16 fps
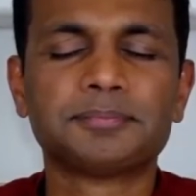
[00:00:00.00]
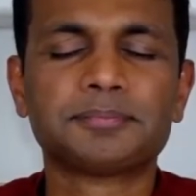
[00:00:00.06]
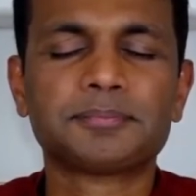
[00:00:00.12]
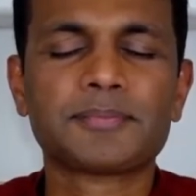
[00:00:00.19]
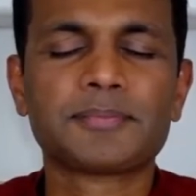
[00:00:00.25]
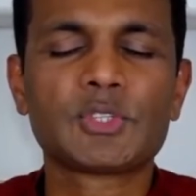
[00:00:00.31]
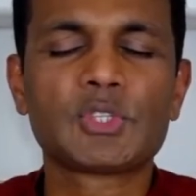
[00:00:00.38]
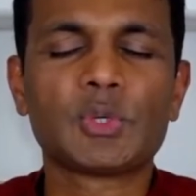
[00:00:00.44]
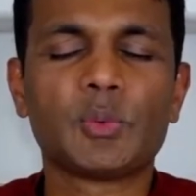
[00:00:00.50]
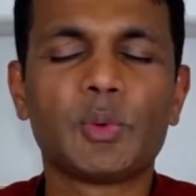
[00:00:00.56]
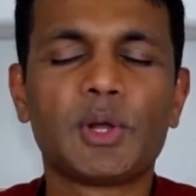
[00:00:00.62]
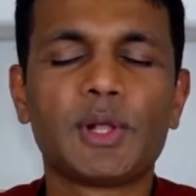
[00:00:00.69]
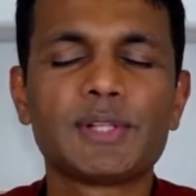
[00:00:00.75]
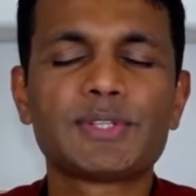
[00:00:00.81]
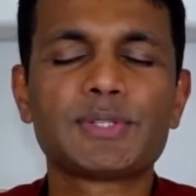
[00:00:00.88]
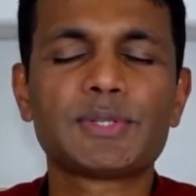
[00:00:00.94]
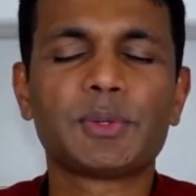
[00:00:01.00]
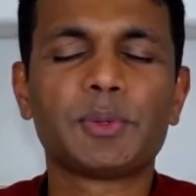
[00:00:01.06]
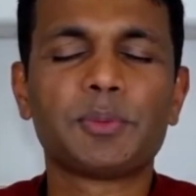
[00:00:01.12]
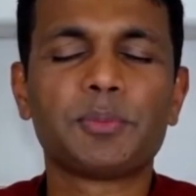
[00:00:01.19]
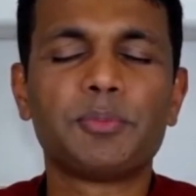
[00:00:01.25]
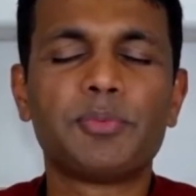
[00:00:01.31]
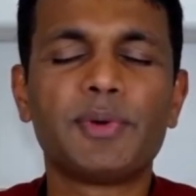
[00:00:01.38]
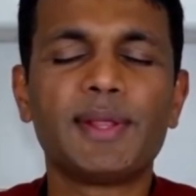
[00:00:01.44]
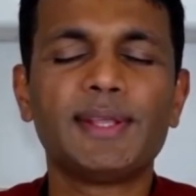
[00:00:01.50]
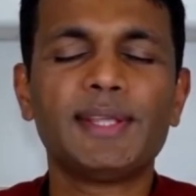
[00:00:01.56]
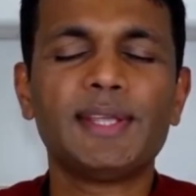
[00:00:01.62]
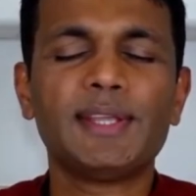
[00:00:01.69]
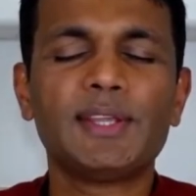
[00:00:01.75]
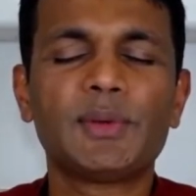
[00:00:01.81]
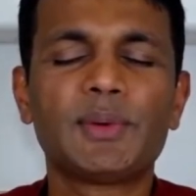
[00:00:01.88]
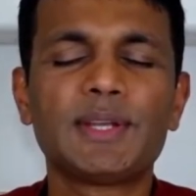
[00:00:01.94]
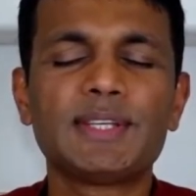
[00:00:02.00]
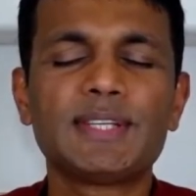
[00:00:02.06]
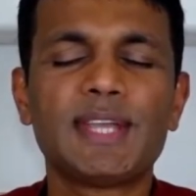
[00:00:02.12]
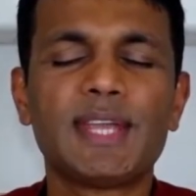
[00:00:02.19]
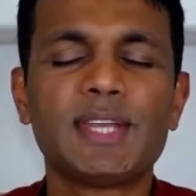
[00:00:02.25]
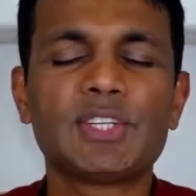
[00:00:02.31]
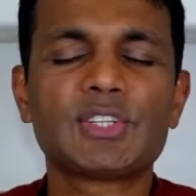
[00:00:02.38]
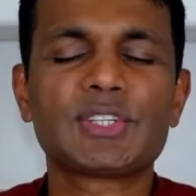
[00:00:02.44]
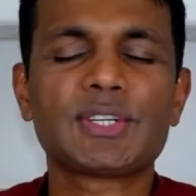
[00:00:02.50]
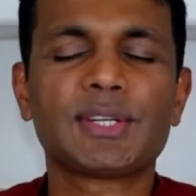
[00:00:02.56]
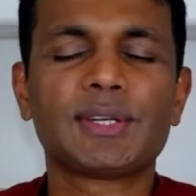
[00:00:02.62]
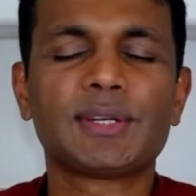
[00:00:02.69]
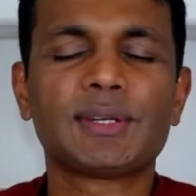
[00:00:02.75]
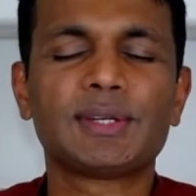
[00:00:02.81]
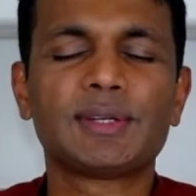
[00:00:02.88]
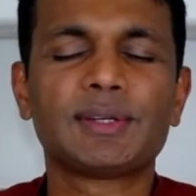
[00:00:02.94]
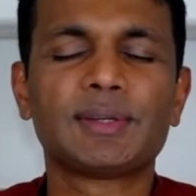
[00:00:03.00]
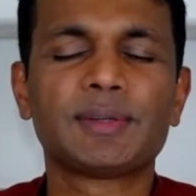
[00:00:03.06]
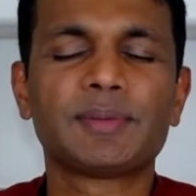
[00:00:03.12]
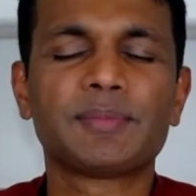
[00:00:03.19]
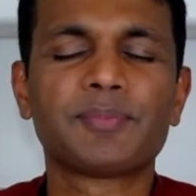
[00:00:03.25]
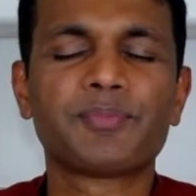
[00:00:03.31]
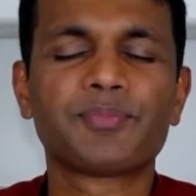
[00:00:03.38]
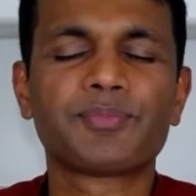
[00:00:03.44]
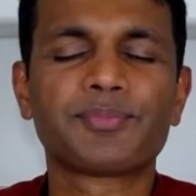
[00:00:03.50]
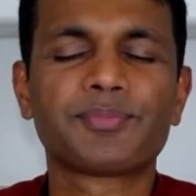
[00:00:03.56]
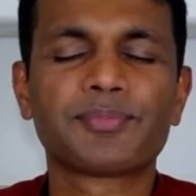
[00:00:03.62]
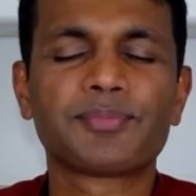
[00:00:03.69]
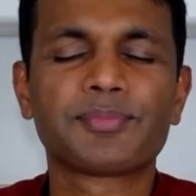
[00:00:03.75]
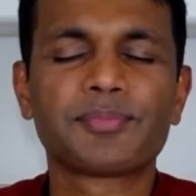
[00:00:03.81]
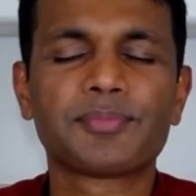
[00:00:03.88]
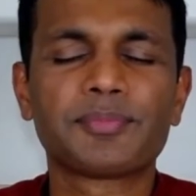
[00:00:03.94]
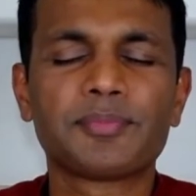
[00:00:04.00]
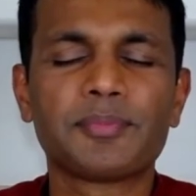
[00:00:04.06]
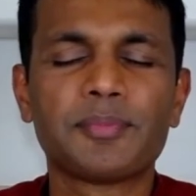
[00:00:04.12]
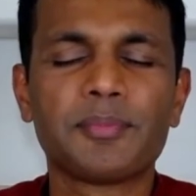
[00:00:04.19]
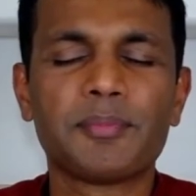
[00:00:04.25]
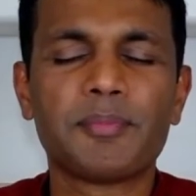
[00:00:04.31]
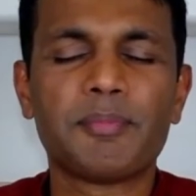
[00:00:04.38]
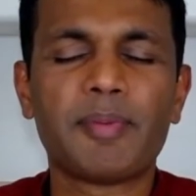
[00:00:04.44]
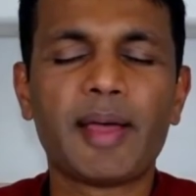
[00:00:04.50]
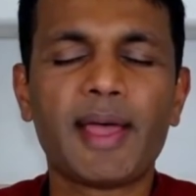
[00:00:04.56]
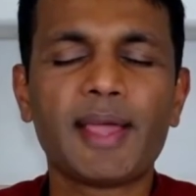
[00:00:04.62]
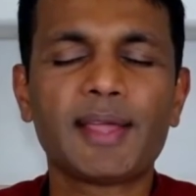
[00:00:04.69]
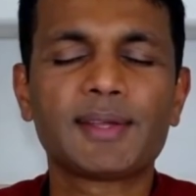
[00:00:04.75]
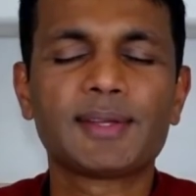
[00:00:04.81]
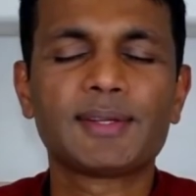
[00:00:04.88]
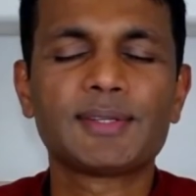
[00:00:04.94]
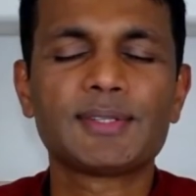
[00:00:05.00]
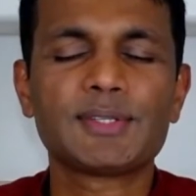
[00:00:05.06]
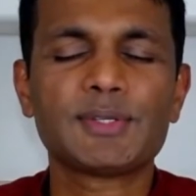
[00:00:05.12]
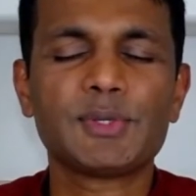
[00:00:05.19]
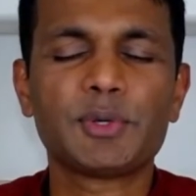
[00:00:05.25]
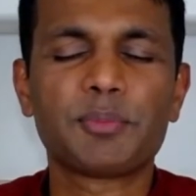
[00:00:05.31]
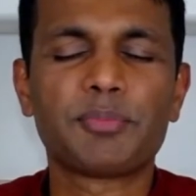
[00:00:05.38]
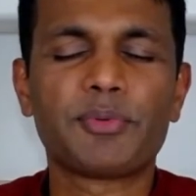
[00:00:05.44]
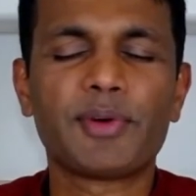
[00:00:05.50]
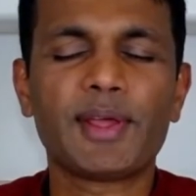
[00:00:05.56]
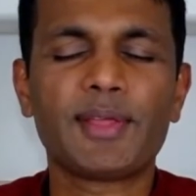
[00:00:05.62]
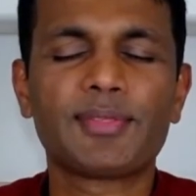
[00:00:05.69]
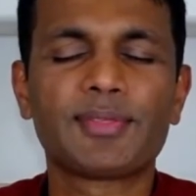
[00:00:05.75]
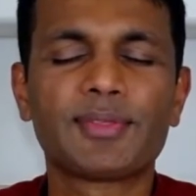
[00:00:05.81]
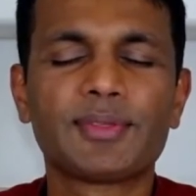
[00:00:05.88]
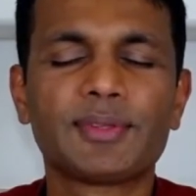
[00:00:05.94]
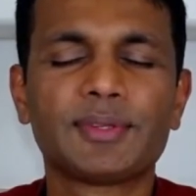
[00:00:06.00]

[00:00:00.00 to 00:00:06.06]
So also bringing your attention back to your breath,